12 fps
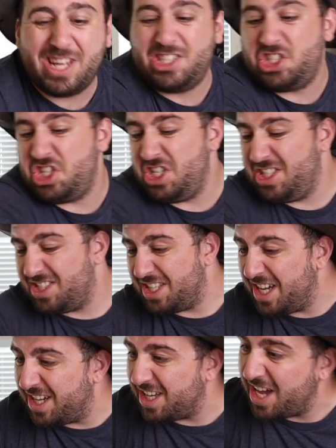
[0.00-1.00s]
a
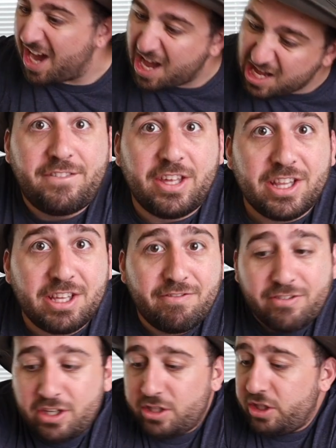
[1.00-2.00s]
cheesesteak, yeah?
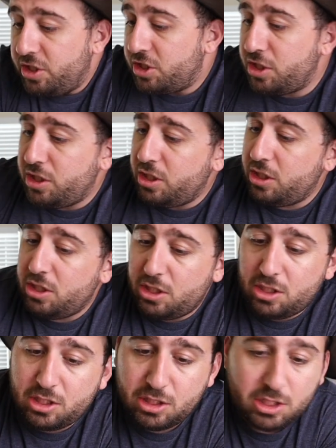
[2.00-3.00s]
Philly
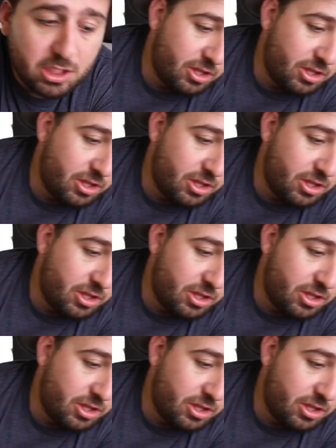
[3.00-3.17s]
cheese.